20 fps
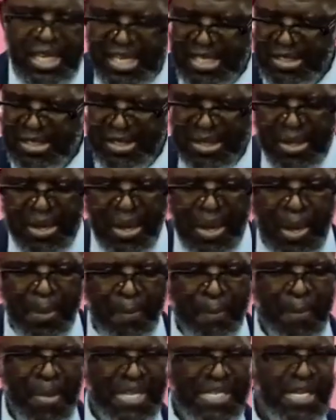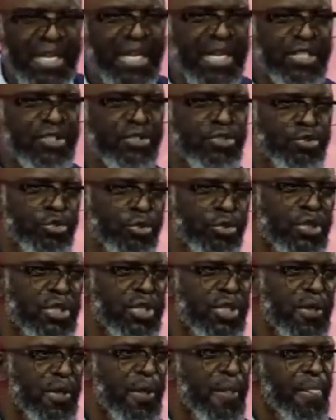is misunderstood.
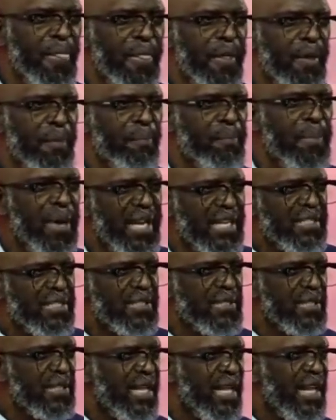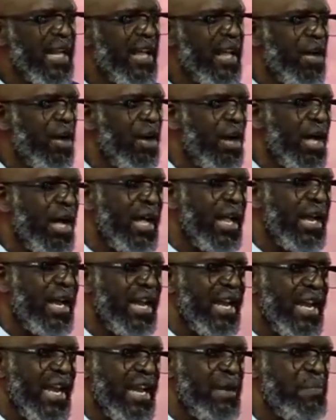But
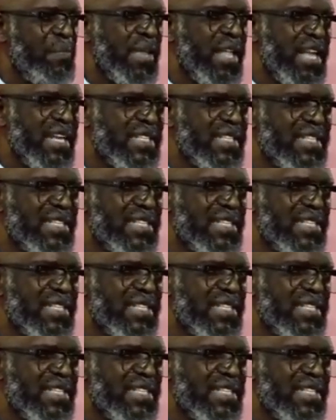let me just